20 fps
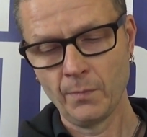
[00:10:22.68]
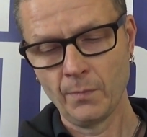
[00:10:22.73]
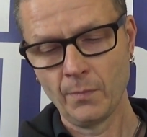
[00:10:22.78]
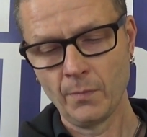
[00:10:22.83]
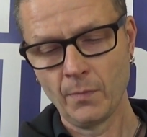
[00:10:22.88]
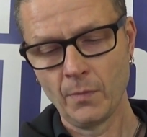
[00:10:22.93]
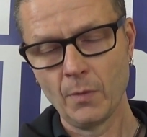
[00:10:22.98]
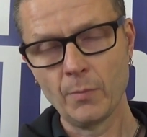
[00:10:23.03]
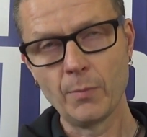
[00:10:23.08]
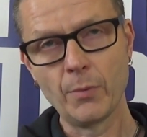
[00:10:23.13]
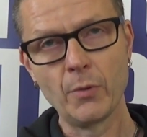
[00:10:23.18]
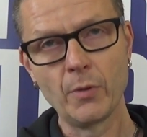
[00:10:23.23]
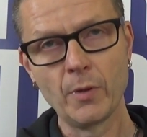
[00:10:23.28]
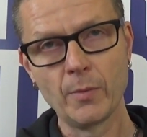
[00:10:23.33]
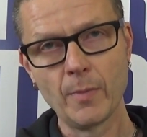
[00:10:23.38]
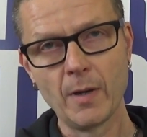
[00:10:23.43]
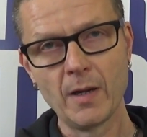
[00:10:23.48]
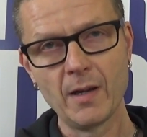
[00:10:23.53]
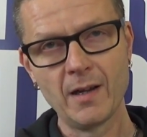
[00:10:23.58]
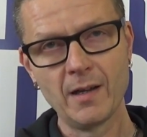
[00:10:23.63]
The book in my
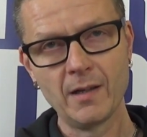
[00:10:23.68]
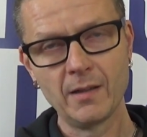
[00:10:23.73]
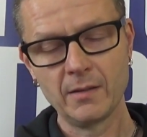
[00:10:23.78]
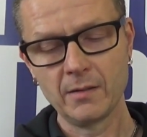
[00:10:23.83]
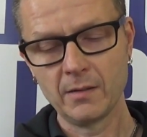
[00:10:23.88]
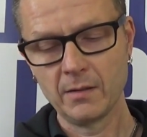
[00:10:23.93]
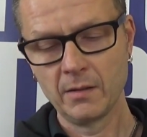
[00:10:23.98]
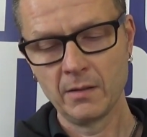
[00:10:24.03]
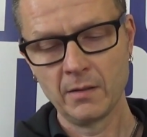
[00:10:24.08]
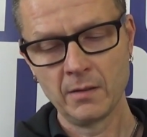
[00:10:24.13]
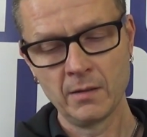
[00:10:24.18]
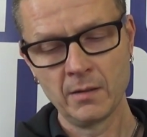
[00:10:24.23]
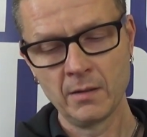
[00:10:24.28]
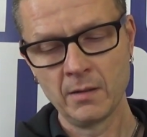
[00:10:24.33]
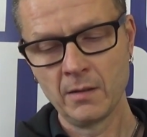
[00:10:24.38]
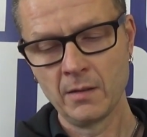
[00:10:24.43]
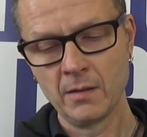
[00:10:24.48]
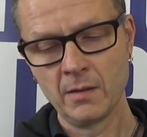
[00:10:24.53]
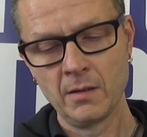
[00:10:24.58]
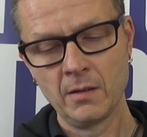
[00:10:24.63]
hand,
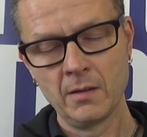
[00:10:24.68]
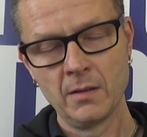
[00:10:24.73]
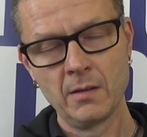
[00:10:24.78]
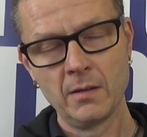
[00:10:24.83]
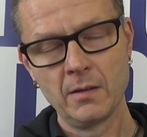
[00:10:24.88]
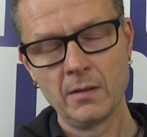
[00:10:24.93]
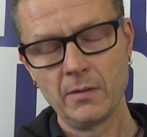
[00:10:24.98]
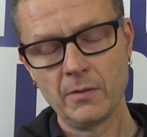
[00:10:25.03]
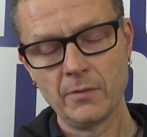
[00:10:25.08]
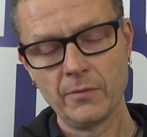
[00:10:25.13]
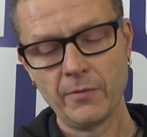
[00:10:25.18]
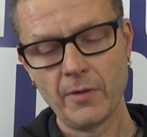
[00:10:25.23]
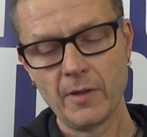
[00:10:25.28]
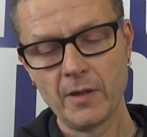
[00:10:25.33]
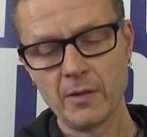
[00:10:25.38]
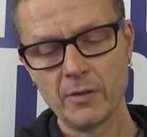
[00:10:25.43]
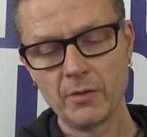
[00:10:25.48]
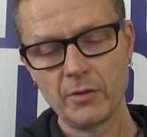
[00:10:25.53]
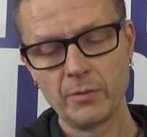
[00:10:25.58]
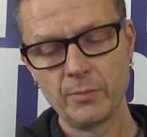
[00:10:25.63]
your
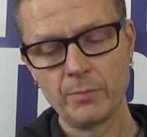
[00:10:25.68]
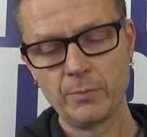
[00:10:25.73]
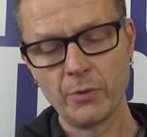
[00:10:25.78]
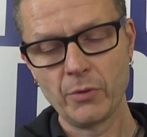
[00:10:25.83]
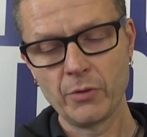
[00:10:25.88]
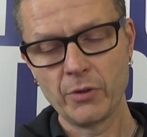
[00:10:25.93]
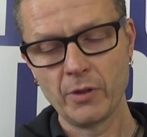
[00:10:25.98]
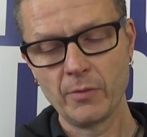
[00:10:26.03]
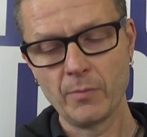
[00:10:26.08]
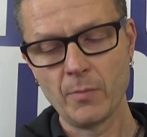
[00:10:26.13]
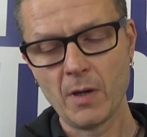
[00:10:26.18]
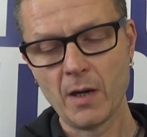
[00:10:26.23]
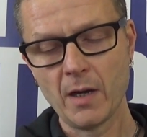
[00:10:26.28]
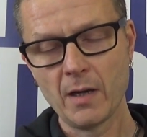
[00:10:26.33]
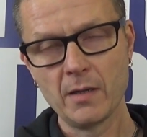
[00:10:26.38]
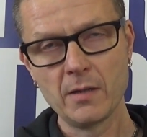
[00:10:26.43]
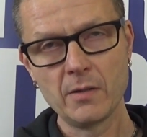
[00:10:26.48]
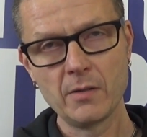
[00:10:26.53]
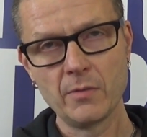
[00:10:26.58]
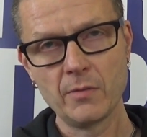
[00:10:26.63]
fingers brushing mine
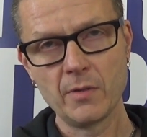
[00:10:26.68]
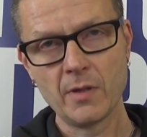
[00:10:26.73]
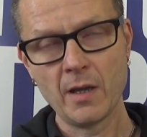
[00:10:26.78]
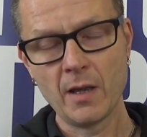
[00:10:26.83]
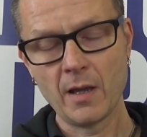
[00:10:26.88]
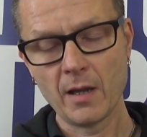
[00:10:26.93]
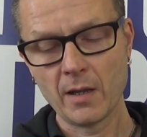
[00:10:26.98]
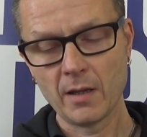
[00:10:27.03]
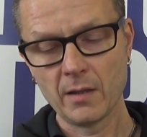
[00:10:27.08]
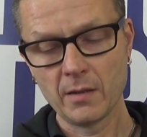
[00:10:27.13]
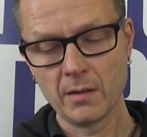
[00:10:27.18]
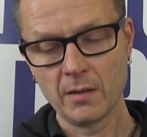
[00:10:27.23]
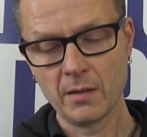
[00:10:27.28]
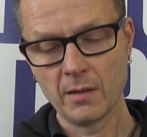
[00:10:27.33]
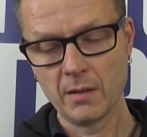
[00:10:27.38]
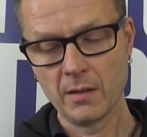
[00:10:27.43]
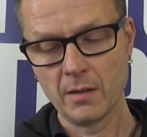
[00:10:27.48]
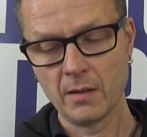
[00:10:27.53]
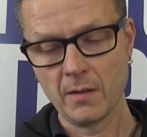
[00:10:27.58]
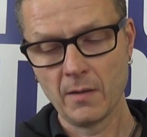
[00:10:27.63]
as you take it.
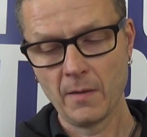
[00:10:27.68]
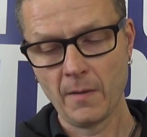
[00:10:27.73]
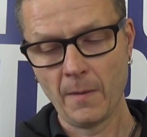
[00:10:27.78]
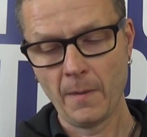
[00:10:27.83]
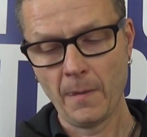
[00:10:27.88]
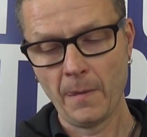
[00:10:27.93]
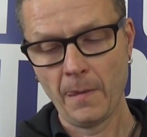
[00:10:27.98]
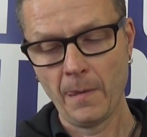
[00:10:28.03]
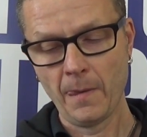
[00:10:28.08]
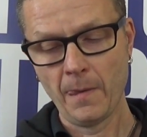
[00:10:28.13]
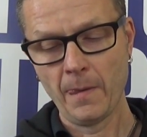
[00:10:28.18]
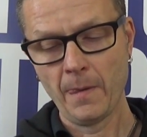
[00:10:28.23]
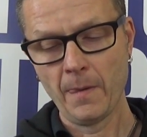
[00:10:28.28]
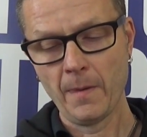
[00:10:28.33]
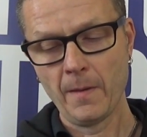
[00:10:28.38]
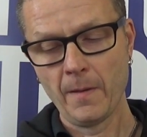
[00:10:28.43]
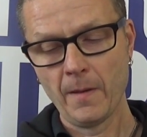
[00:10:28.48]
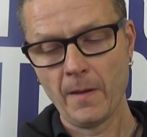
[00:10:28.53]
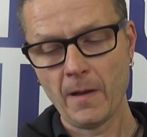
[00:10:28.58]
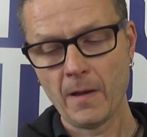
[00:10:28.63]

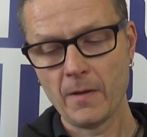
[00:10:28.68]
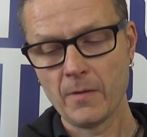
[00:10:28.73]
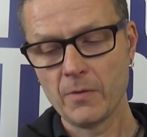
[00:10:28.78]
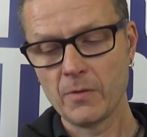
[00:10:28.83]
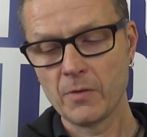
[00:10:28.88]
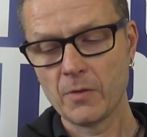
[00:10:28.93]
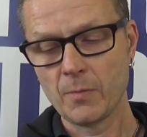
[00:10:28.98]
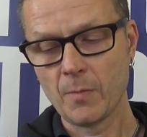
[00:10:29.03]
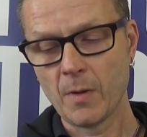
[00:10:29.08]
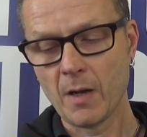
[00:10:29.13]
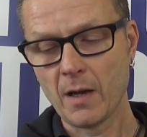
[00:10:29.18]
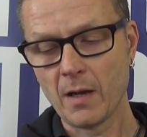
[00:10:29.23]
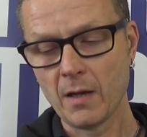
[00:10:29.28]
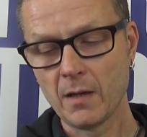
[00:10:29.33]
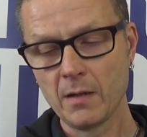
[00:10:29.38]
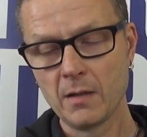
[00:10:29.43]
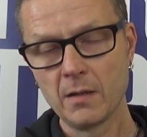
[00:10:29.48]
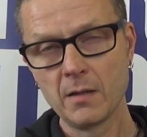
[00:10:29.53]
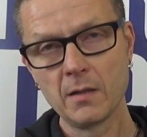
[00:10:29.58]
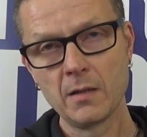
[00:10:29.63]
How you smile,
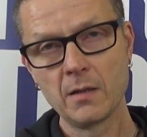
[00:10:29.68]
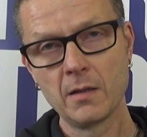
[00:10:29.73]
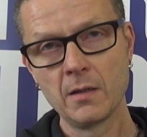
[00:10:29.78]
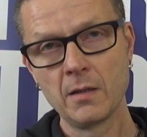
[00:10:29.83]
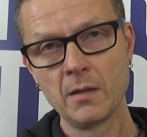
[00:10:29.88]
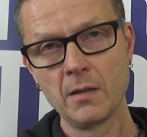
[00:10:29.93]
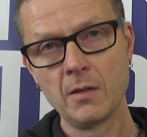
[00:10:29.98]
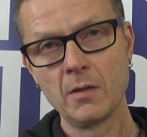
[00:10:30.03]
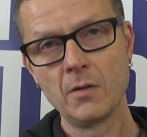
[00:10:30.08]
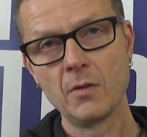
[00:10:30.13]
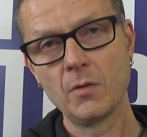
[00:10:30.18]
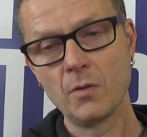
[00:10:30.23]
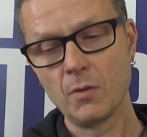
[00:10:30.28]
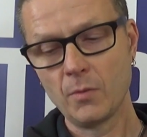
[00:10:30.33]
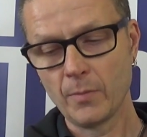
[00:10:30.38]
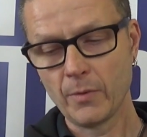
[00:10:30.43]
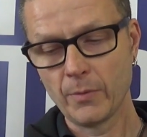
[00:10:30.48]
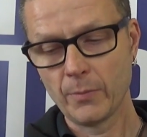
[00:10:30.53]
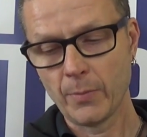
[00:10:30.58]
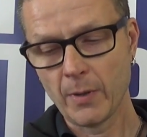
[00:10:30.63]
open the
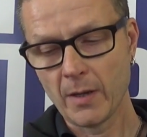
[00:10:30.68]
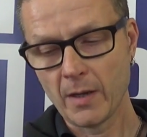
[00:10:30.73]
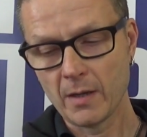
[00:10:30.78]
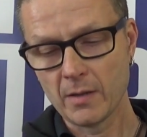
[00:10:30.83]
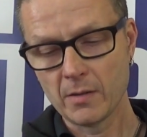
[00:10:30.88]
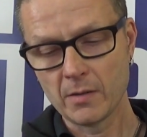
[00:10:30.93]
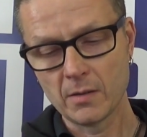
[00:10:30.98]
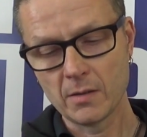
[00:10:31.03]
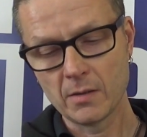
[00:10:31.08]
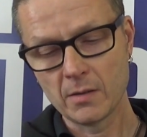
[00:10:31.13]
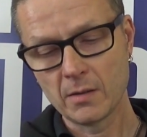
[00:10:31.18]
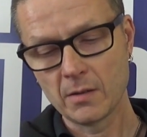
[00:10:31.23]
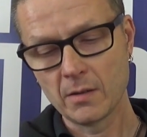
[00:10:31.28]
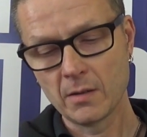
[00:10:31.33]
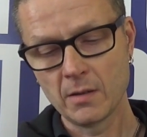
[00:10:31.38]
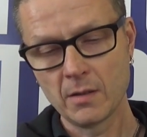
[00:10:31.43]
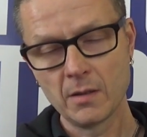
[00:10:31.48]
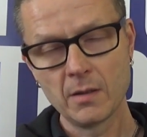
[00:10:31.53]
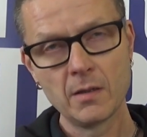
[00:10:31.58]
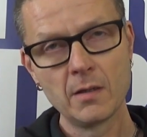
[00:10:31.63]
pages,
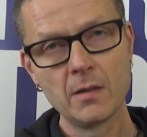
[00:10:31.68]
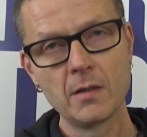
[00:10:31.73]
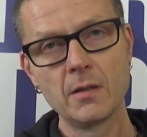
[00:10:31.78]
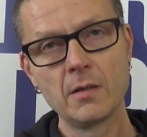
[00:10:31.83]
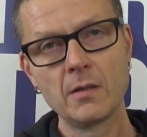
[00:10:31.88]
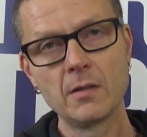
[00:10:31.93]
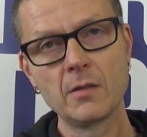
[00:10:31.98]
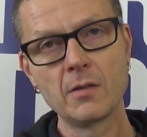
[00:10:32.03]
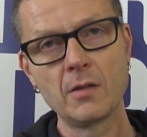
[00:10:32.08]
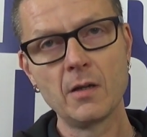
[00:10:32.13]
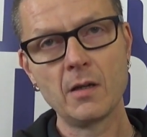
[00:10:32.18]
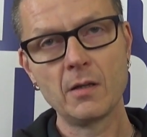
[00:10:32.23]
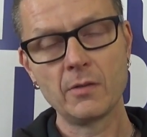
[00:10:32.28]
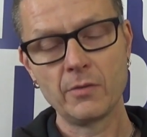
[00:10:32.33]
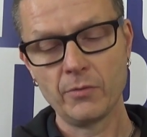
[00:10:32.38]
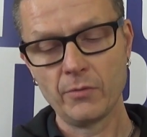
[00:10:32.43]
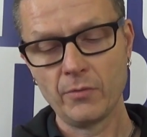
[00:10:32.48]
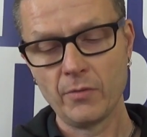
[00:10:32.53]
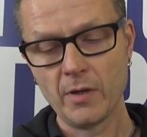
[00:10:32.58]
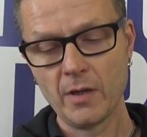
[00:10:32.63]
start to
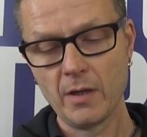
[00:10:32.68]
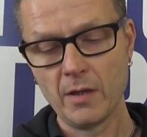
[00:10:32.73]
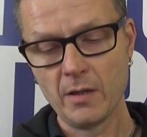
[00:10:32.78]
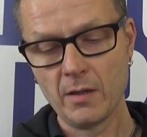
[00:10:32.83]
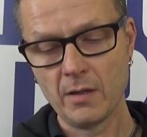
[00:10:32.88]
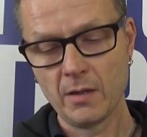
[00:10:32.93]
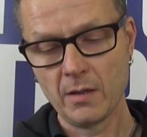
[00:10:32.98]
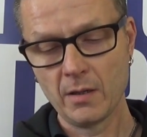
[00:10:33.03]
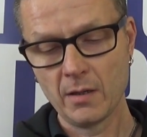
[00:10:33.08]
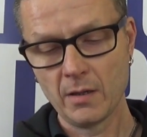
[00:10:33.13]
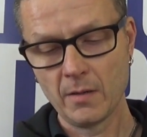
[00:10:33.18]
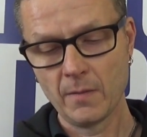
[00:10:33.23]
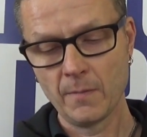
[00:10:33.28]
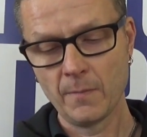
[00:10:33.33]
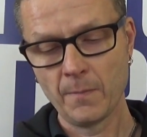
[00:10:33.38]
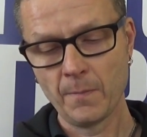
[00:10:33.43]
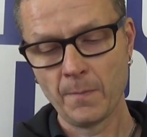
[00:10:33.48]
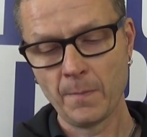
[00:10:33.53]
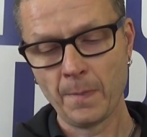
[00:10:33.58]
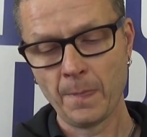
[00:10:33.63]
read.
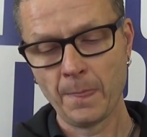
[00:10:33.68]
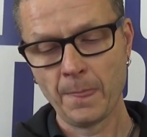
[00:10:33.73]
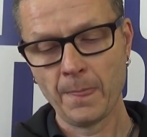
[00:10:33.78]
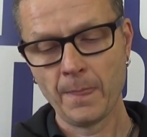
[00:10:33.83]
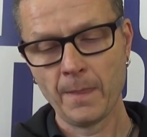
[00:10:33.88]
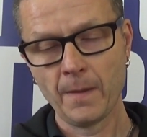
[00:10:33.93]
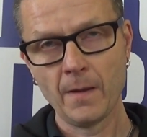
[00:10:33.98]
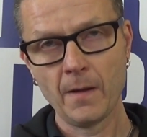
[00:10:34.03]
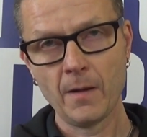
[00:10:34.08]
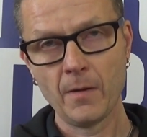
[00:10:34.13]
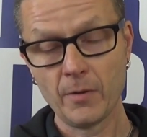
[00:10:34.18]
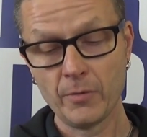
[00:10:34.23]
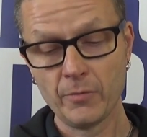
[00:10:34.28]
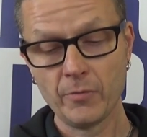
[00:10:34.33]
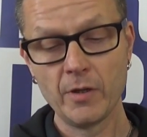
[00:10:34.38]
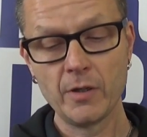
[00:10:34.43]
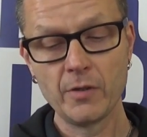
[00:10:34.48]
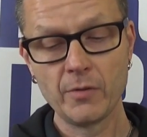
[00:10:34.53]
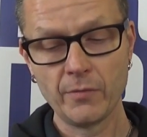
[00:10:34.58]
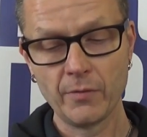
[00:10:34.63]
How I
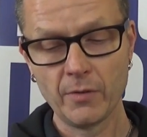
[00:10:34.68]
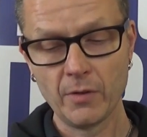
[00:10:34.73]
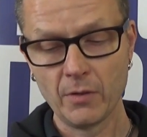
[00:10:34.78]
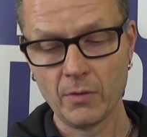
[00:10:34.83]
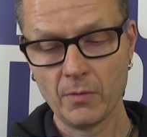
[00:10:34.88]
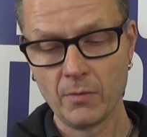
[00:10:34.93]
reach for you.